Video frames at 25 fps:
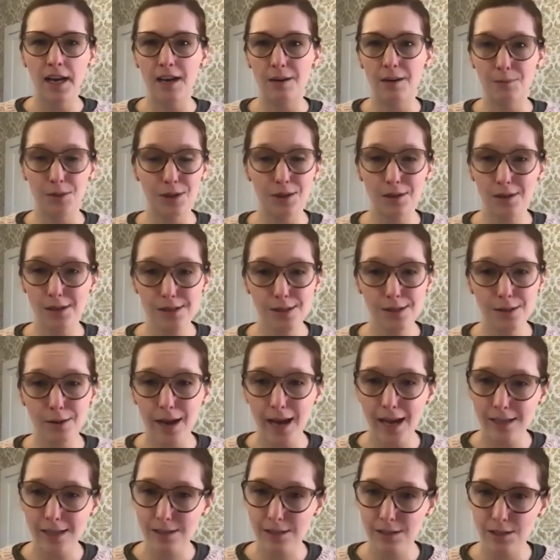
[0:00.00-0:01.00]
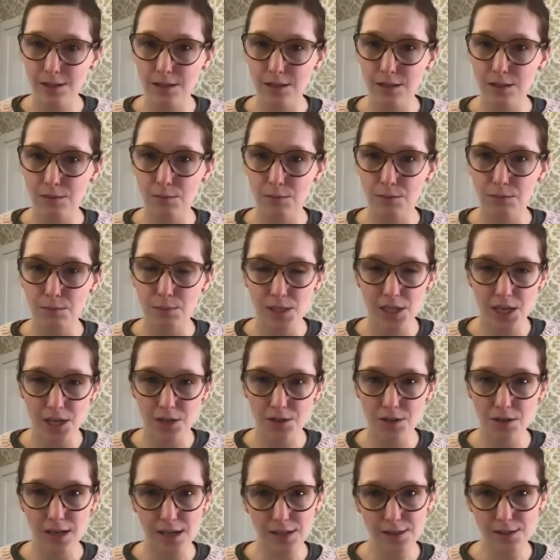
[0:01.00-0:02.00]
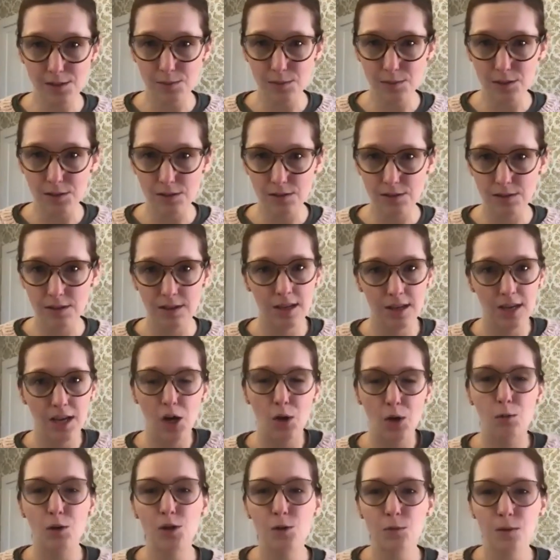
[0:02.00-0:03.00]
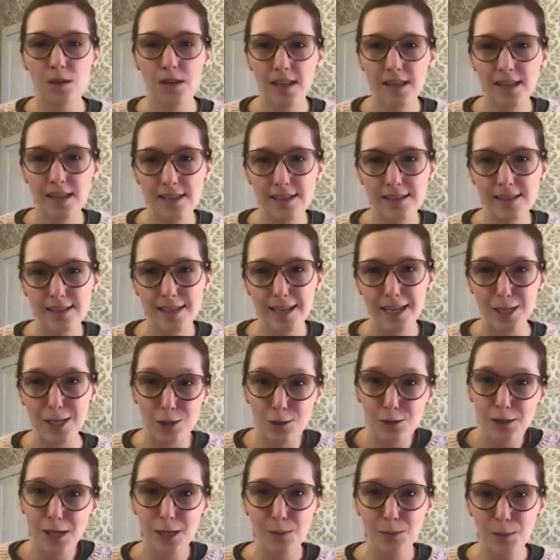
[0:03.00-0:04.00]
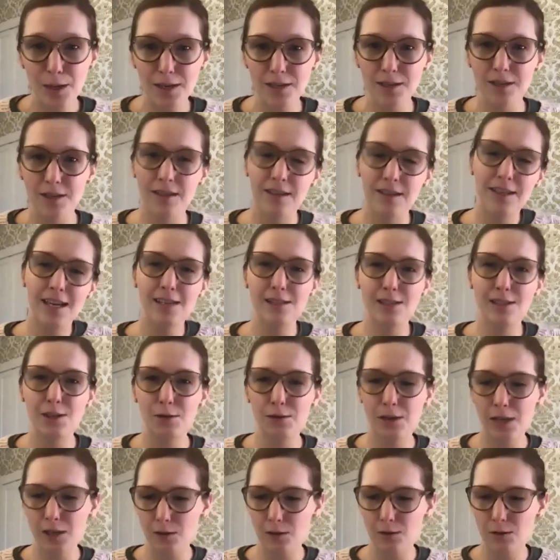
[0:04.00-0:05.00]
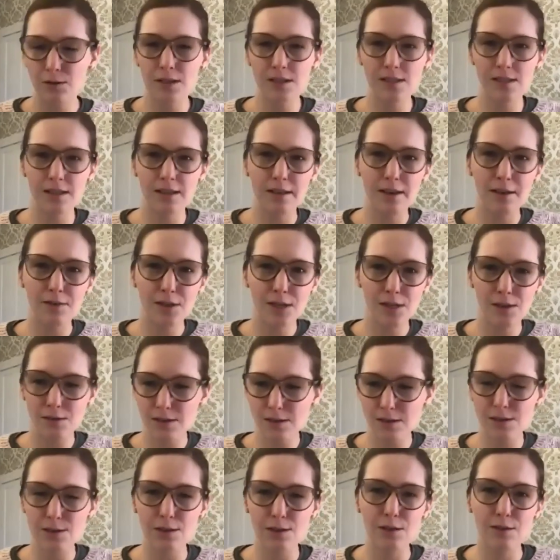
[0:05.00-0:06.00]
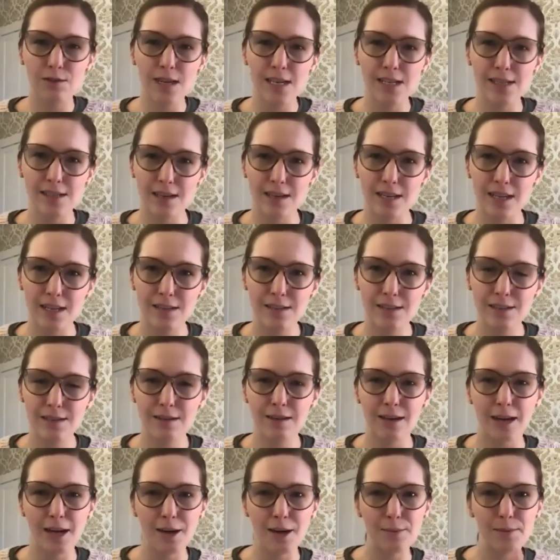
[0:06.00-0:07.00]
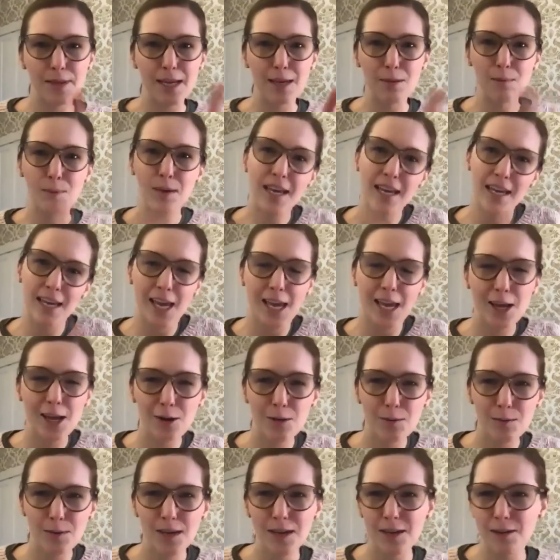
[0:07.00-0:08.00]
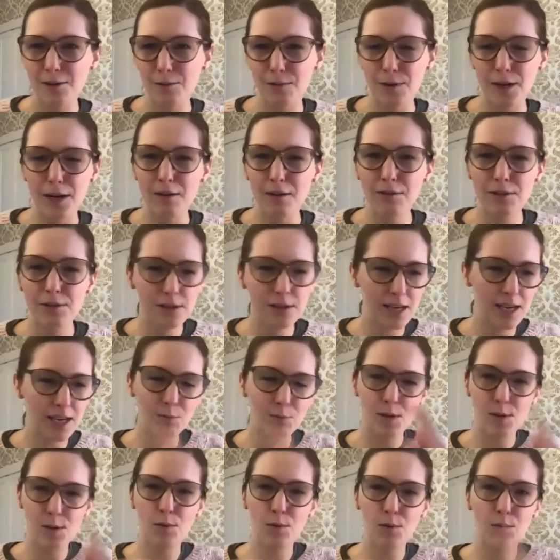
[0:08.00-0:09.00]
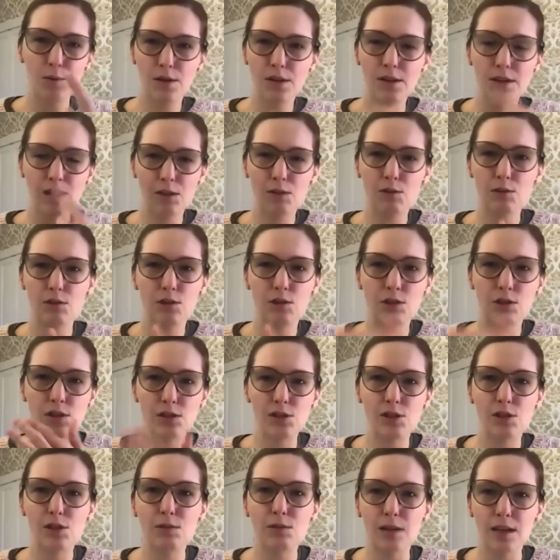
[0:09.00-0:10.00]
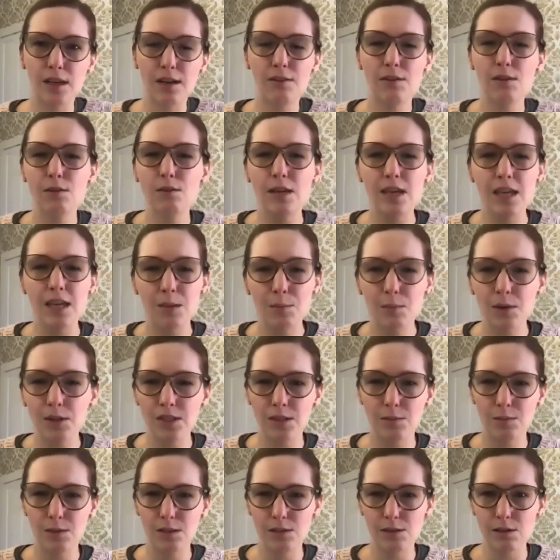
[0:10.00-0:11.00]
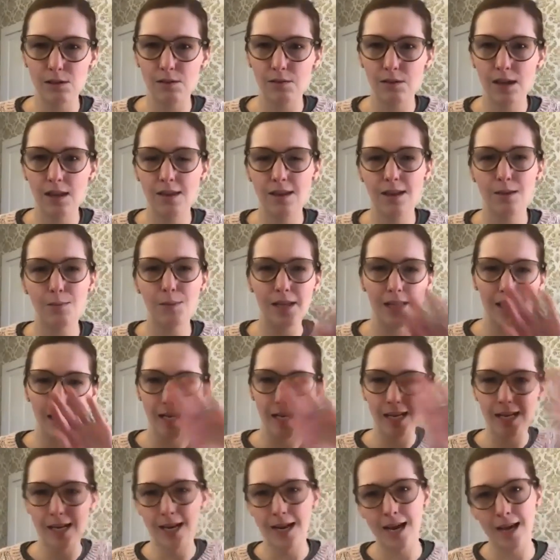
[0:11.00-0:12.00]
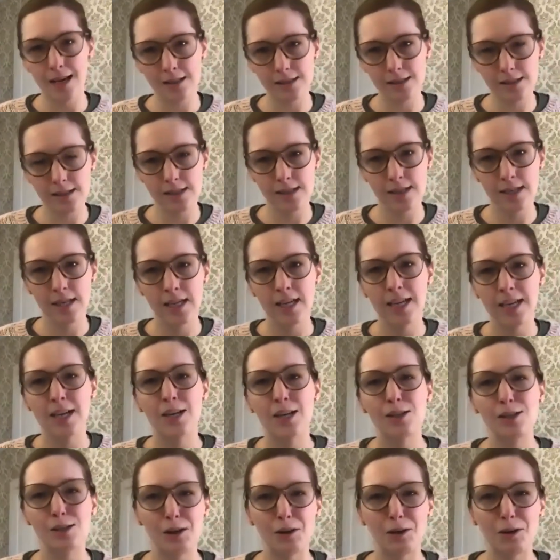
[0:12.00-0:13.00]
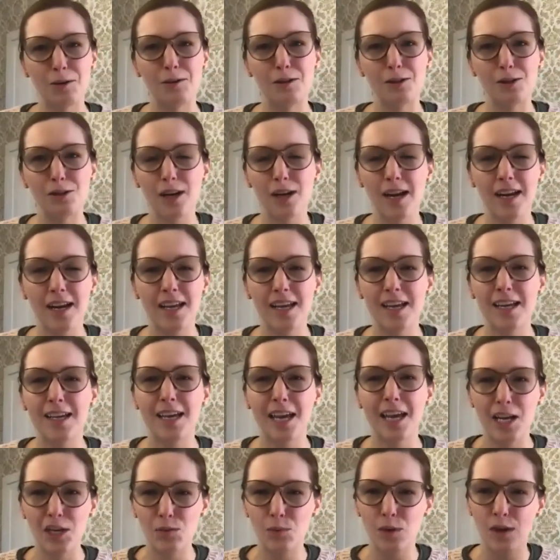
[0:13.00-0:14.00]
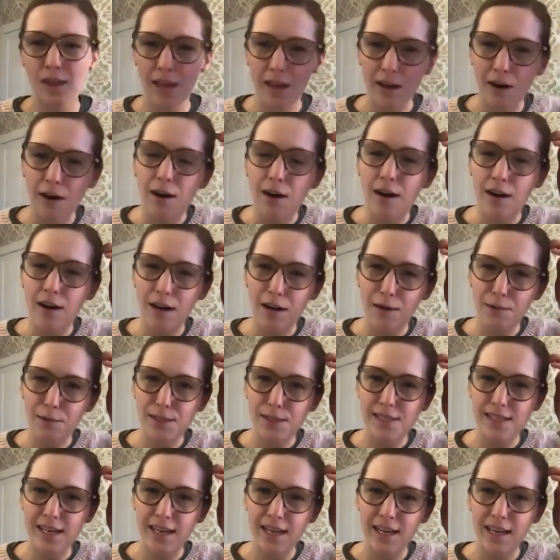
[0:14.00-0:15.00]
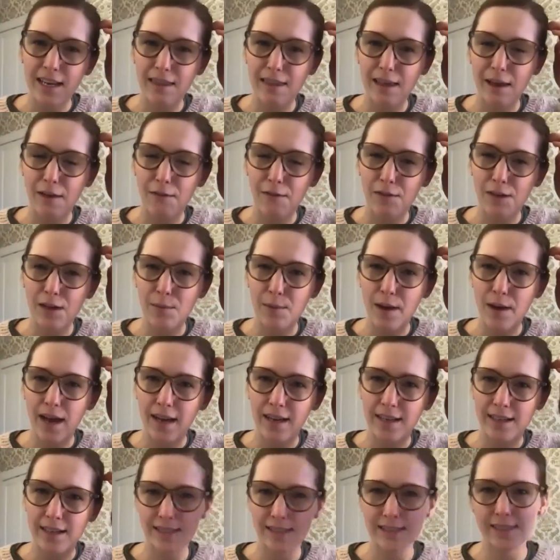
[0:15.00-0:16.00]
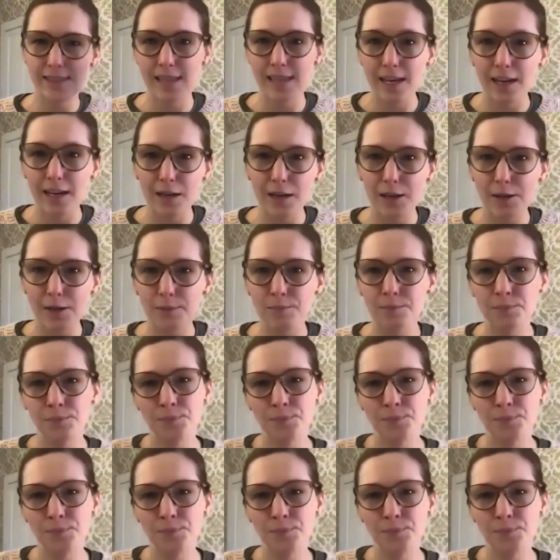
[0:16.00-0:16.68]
You can also ask your potential customers, which one of these, like, do you like better? Yes, no, like who doesn't love to do the surveys on Instagram, like pick A or B or whatever, like people will click through and just do it. If you email them a survey, they'd be like, next. So try to engage where they are, I would say, to get that feedback because it's there.